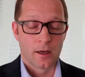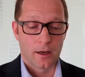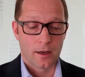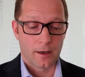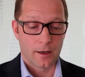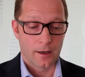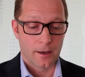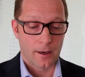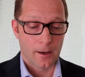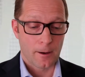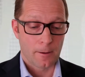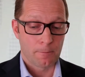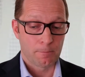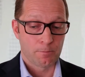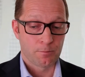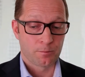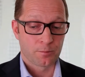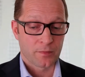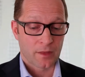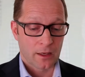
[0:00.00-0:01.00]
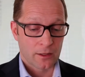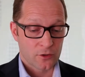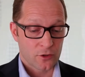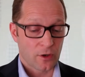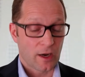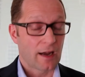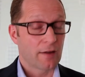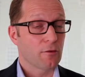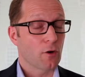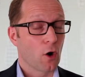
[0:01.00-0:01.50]
To
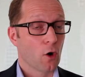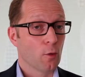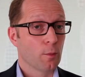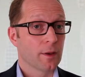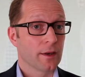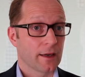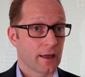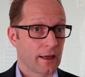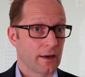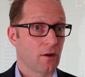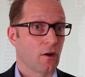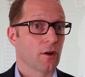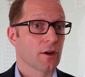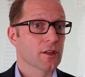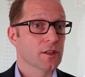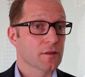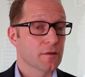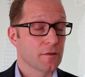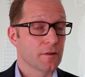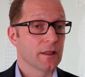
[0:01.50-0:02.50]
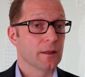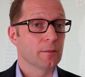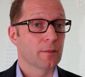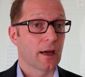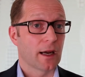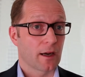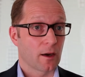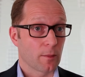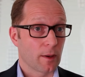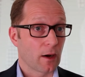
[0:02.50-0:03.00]
have open and honest
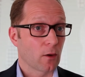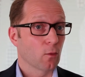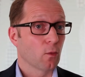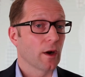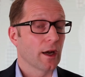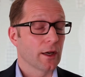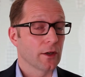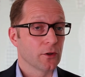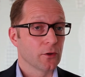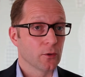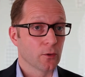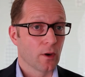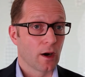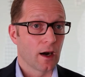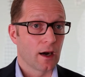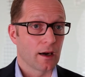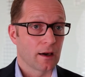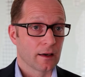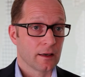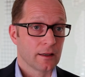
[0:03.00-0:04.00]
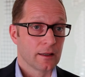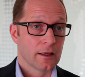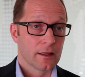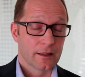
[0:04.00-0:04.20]
feedback about where you are,